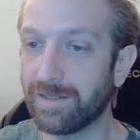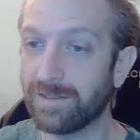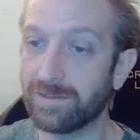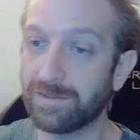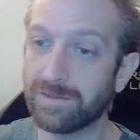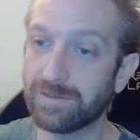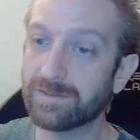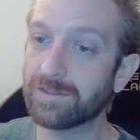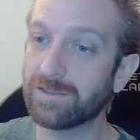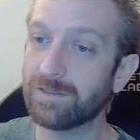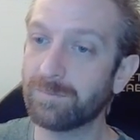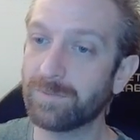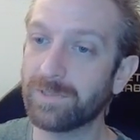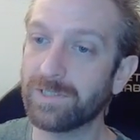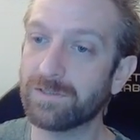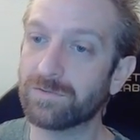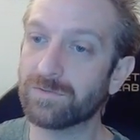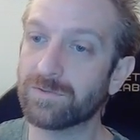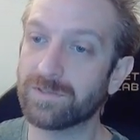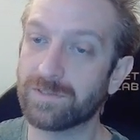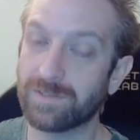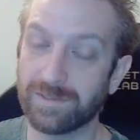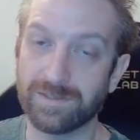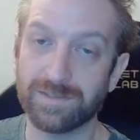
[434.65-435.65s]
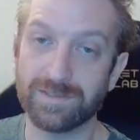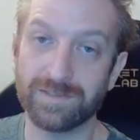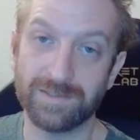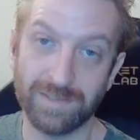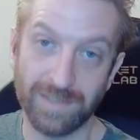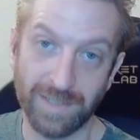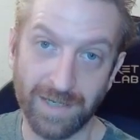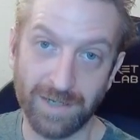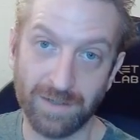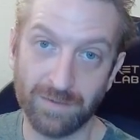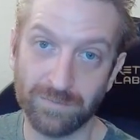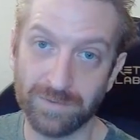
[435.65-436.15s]
it is going to be interesting to see
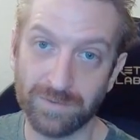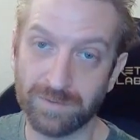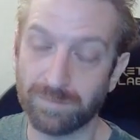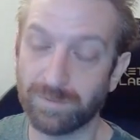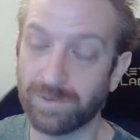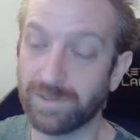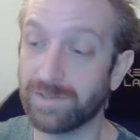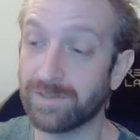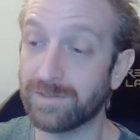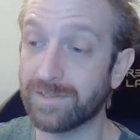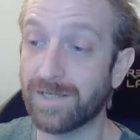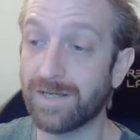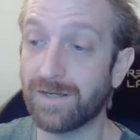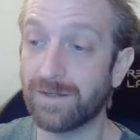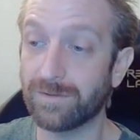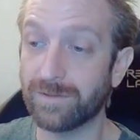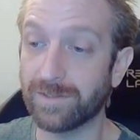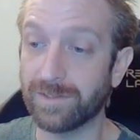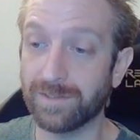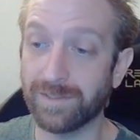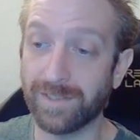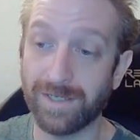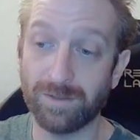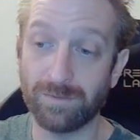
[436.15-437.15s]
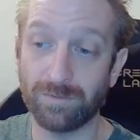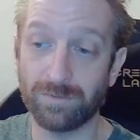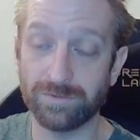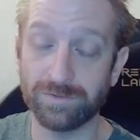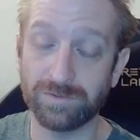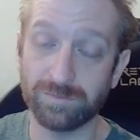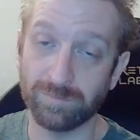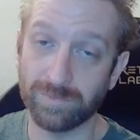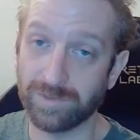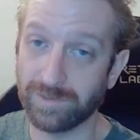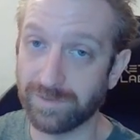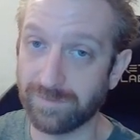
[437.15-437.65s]
how this plays out and how
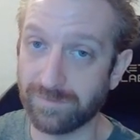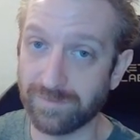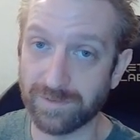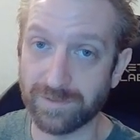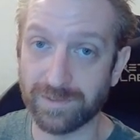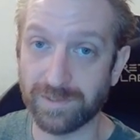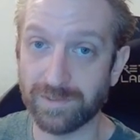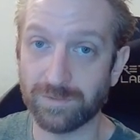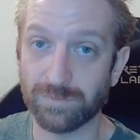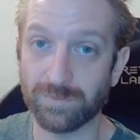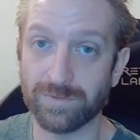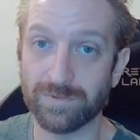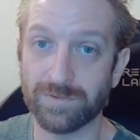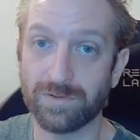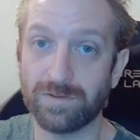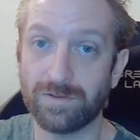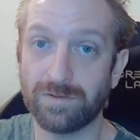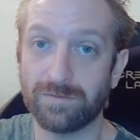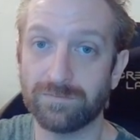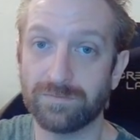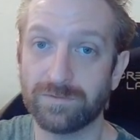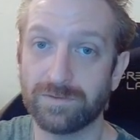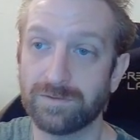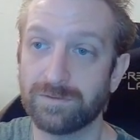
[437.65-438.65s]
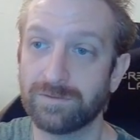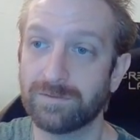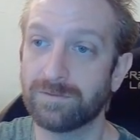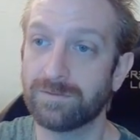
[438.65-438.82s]
ultimately this gets resolved.